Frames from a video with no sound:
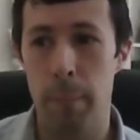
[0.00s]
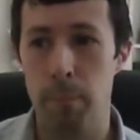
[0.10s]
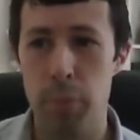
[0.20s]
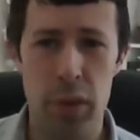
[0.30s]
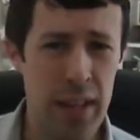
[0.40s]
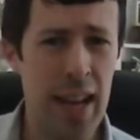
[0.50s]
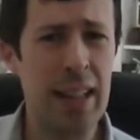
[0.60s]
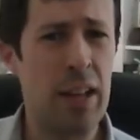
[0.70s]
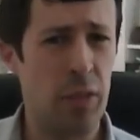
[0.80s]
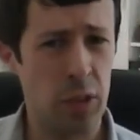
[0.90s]
But the
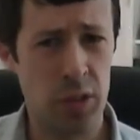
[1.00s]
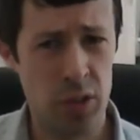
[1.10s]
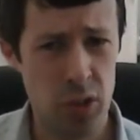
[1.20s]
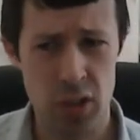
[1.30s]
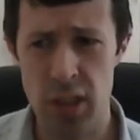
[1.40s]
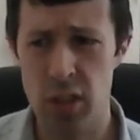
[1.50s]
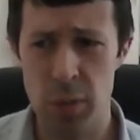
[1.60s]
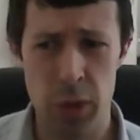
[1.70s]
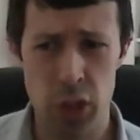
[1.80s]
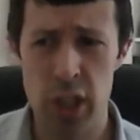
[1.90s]
A-level system
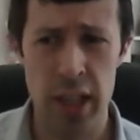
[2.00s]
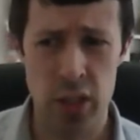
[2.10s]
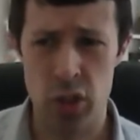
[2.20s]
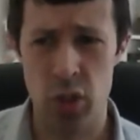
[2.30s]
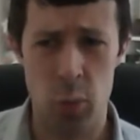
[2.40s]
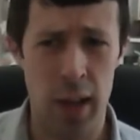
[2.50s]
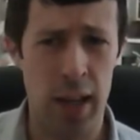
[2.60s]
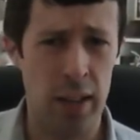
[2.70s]
had changed as well,